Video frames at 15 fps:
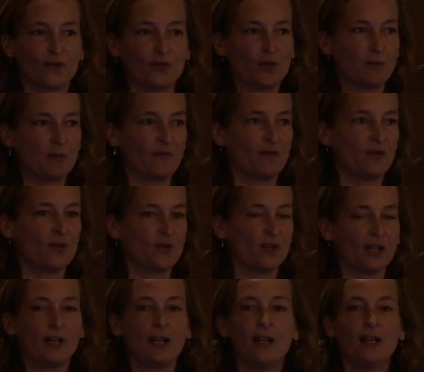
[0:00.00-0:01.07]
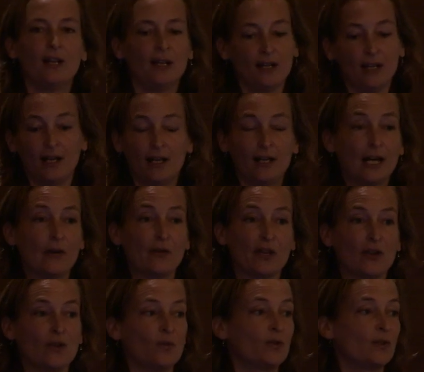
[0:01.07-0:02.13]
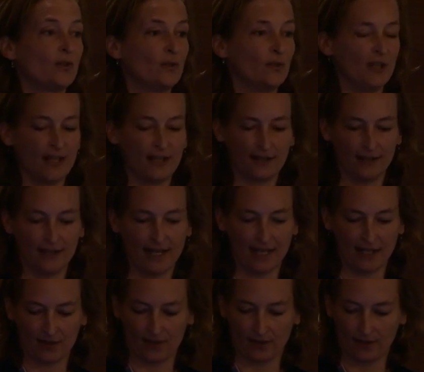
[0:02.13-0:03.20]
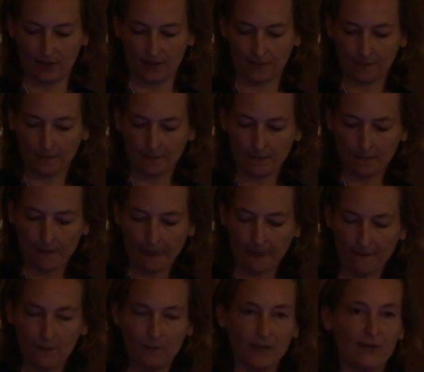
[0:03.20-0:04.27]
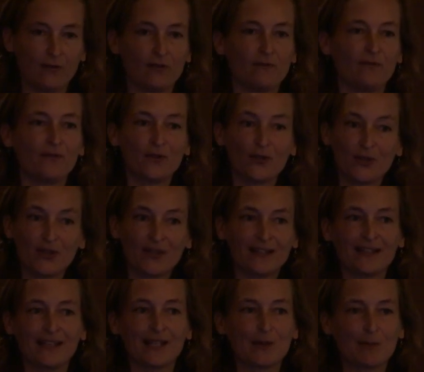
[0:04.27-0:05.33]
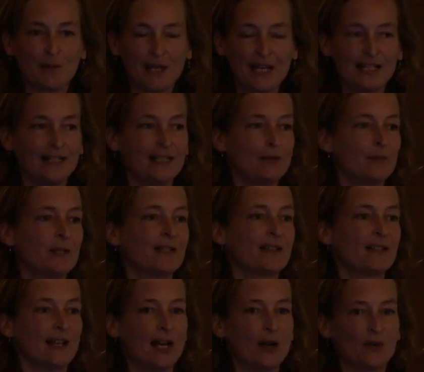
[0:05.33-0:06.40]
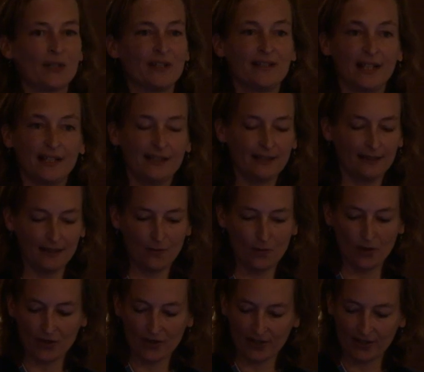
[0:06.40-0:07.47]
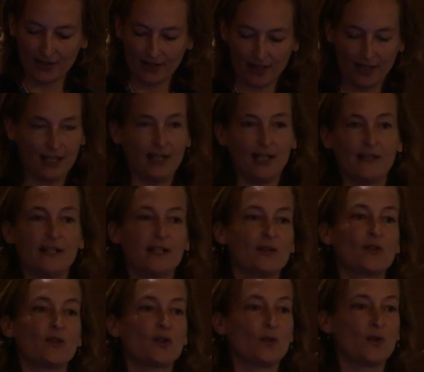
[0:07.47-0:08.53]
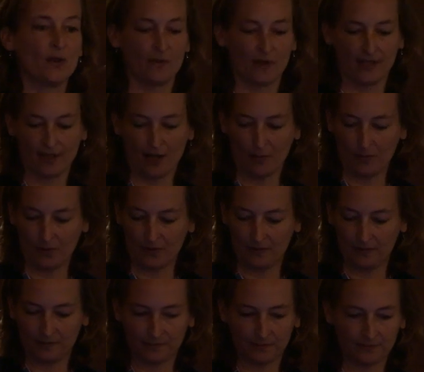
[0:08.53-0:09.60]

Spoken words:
of 2D perfusion, allowing you to do this analysis. Now I'll first explain a little bit how it technically works, and then I'll show you an example.